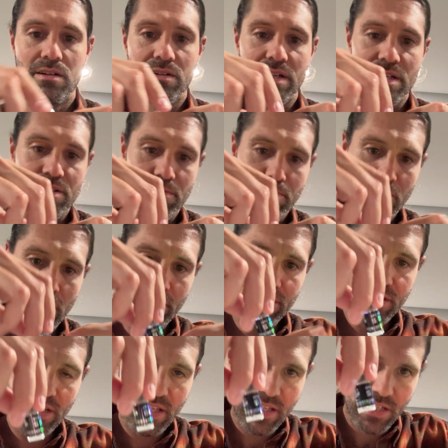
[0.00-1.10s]
Okay, so
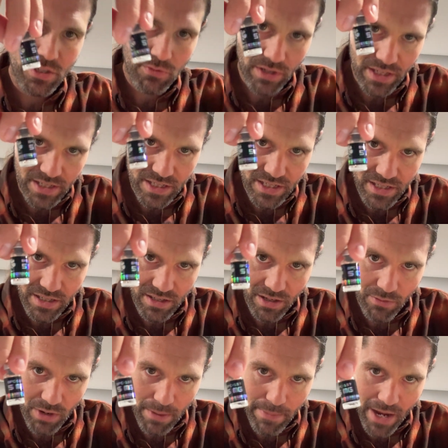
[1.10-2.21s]
previously this was a
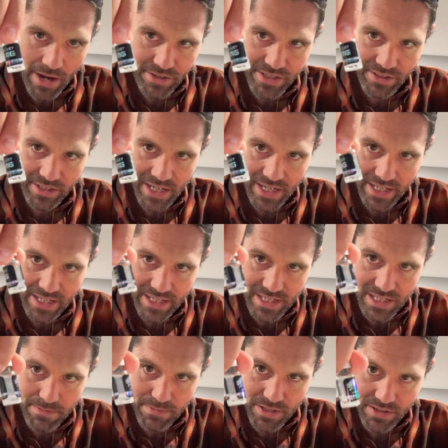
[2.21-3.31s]
white powder, still kind of
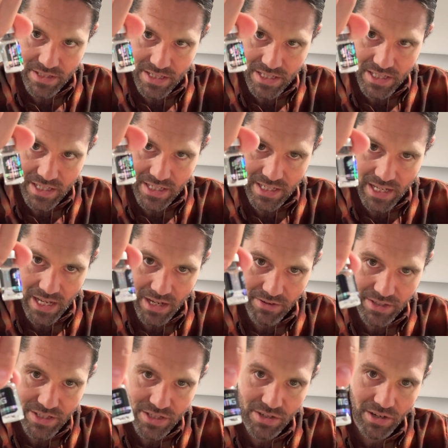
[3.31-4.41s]
is, but you can see now
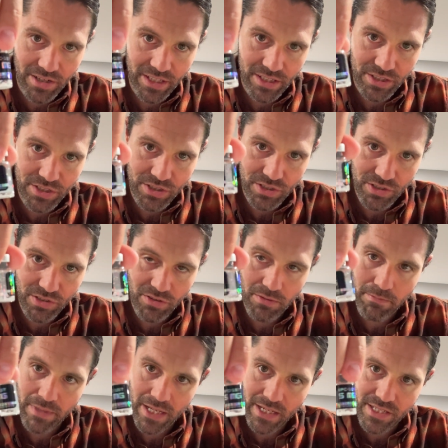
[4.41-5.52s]
it's starting to
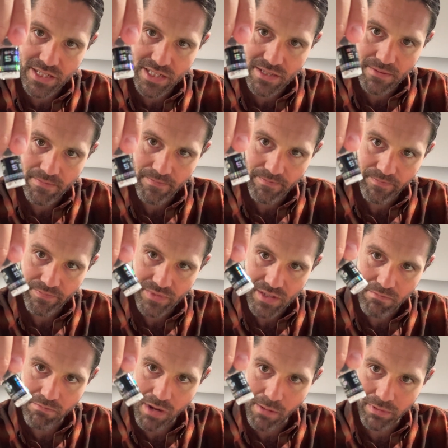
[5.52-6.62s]
mix,
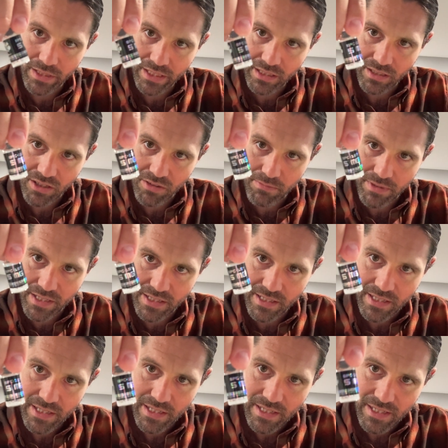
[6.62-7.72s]
bubbling a little bit.
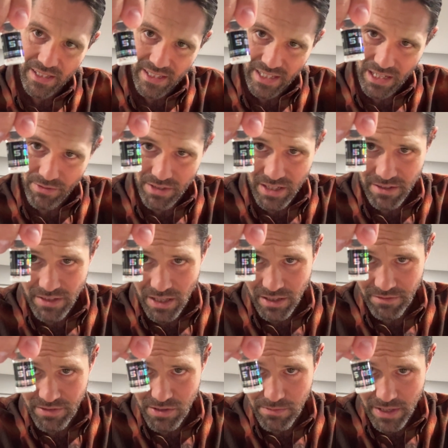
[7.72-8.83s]
And within
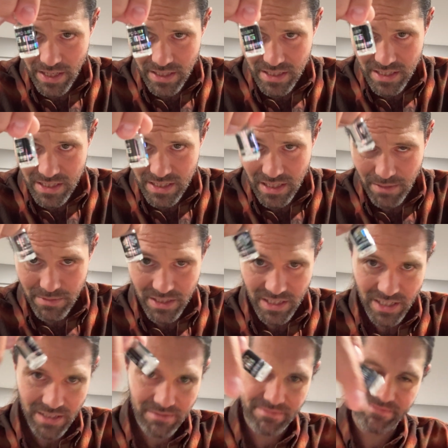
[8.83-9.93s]
another few minutes, I'm just
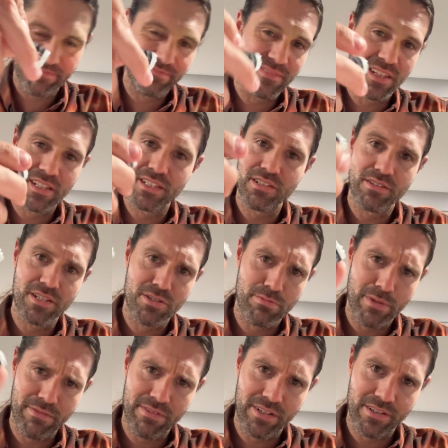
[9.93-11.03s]
gonna let you do this with
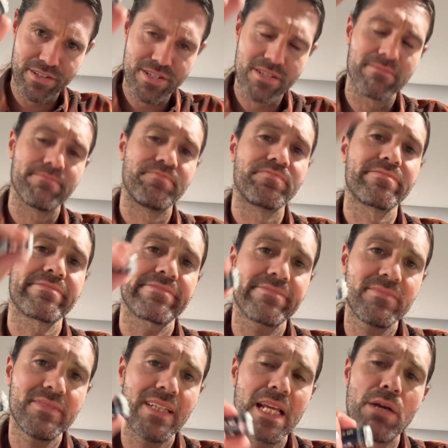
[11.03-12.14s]
my fingers.
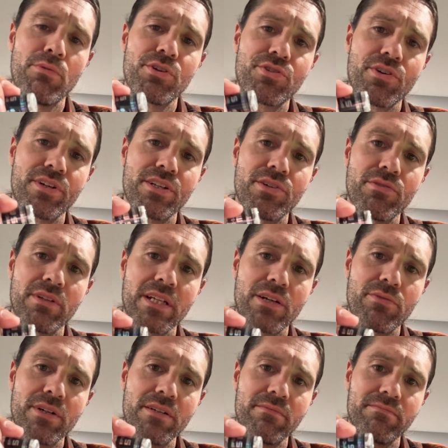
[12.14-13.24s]
It will turn into a
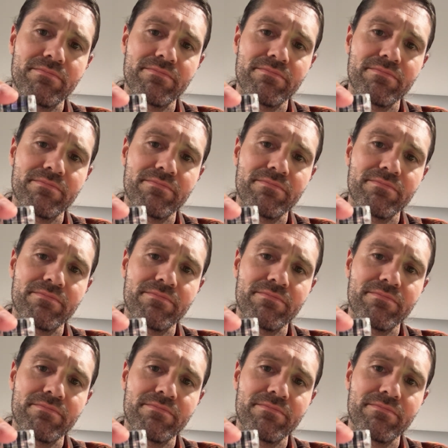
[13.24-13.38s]
liquid.